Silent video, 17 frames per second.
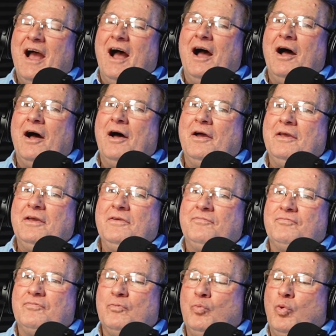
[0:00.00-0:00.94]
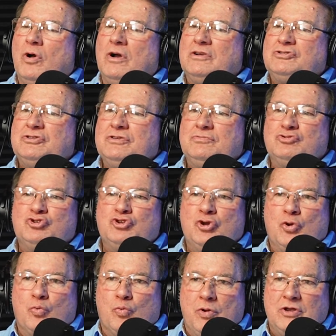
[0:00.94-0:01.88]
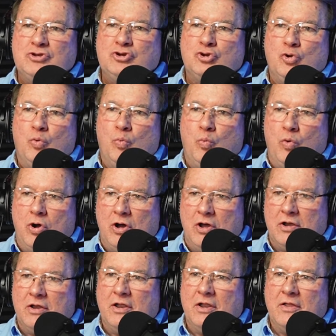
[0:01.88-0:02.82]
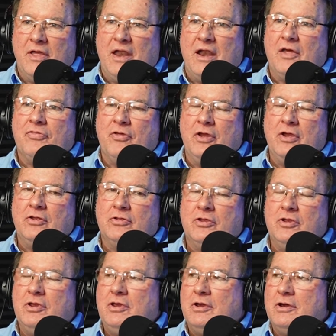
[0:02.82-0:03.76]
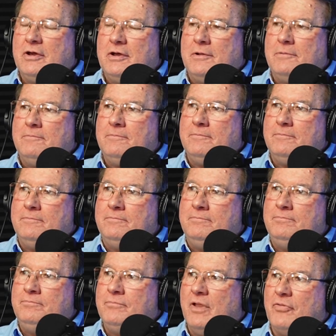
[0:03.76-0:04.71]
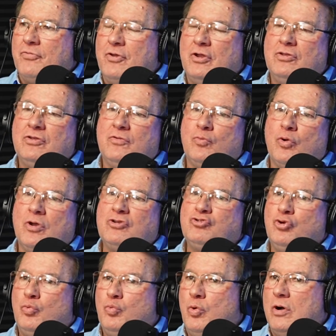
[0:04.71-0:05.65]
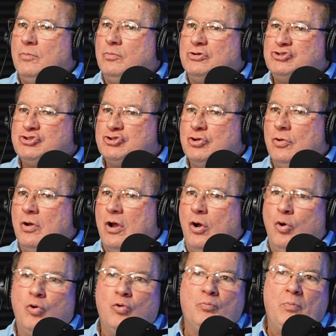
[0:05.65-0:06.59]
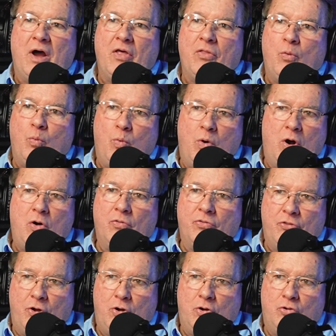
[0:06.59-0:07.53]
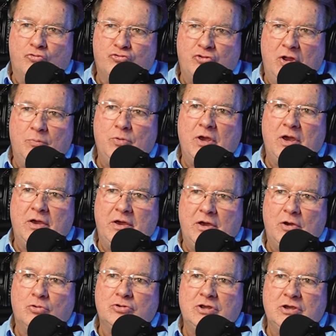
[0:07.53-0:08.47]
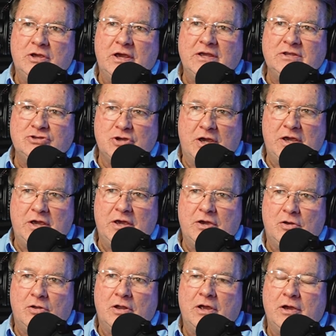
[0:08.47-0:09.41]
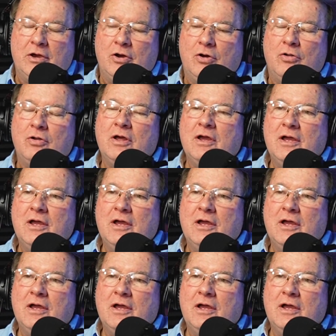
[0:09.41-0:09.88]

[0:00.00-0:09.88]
If it was the original one. And I think the original one was owned by the Walthals, Walthall.